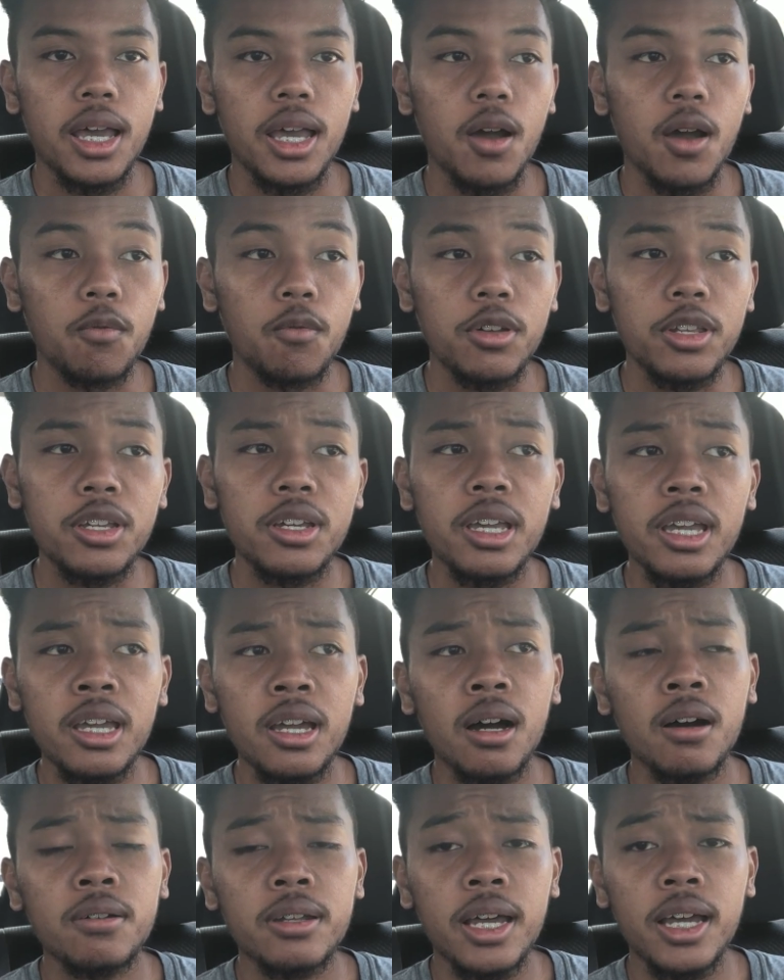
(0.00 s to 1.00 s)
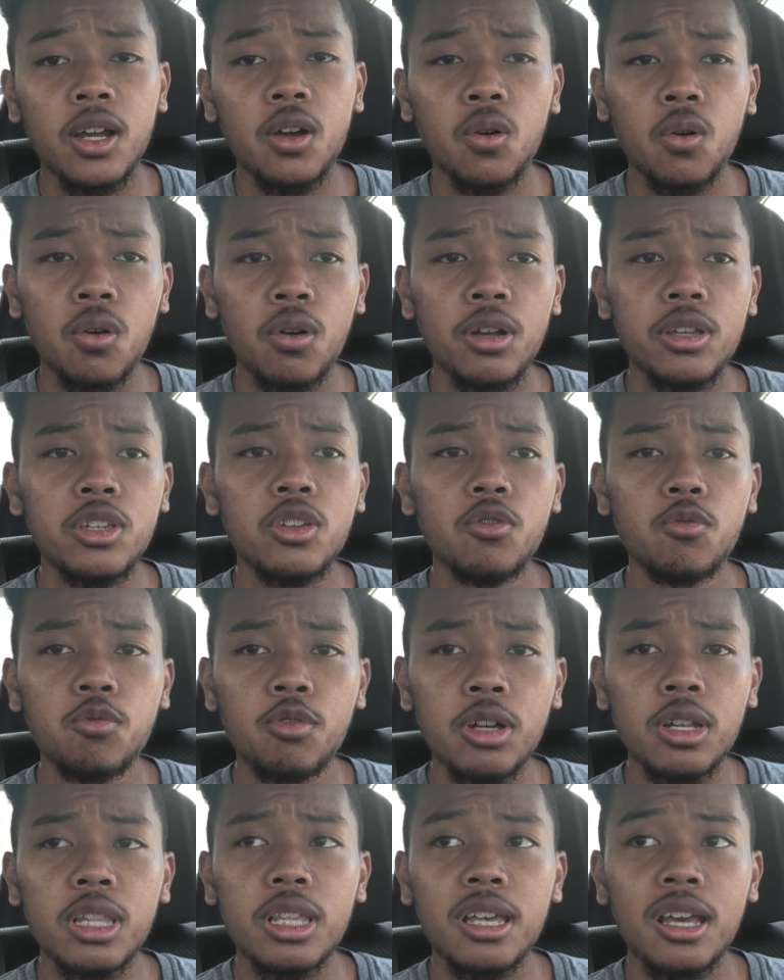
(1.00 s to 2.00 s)
And when you get on that court, you
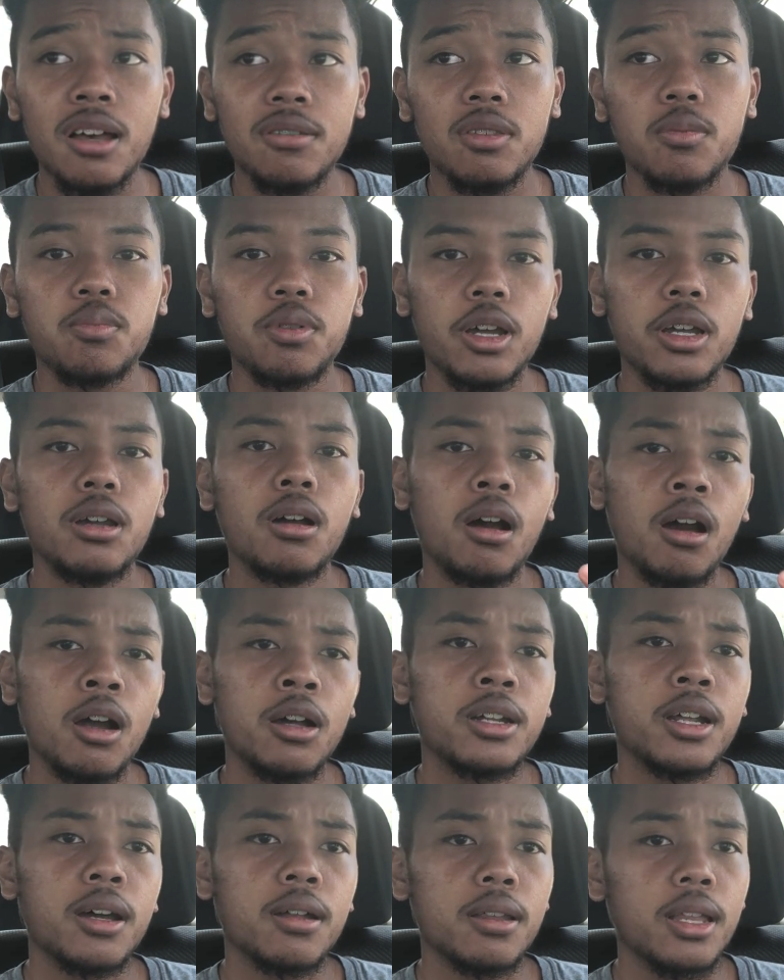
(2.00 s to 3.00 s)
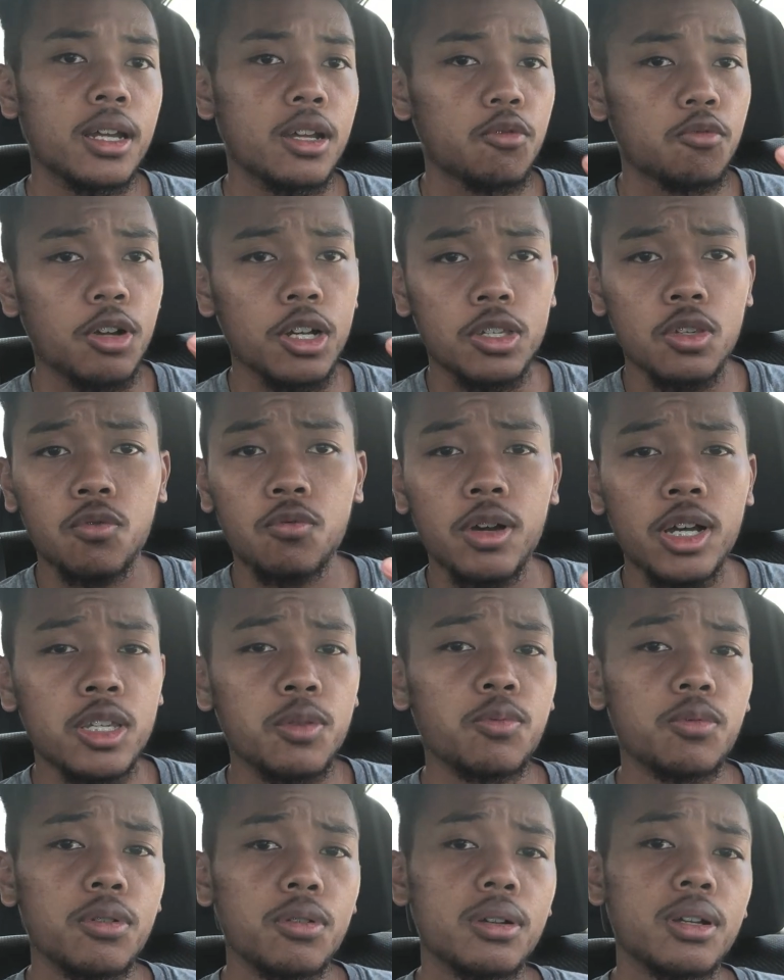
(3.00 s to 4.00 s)
really have to play your heart out, like a Russell
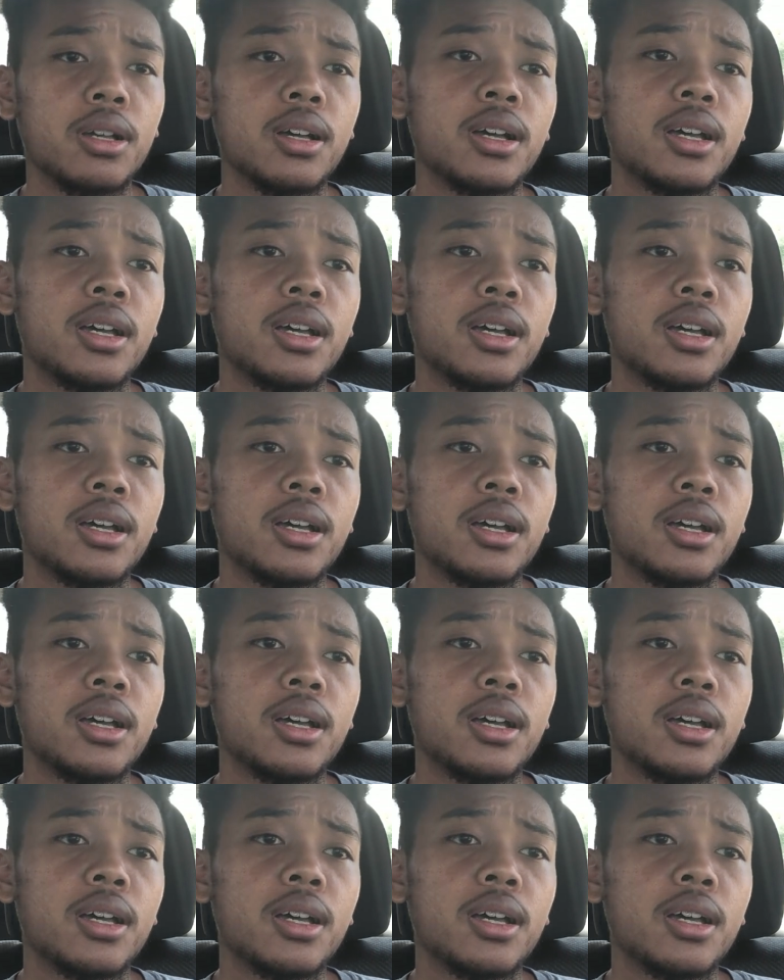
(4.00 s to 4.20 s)
Westbrook.